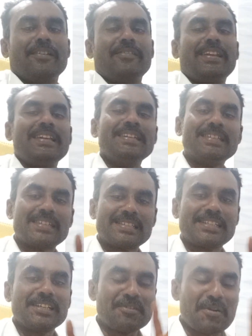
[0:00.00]
Very
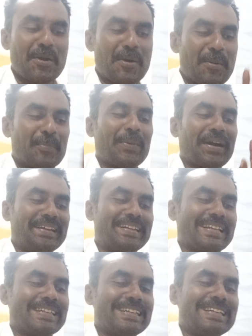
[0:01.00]
interesting point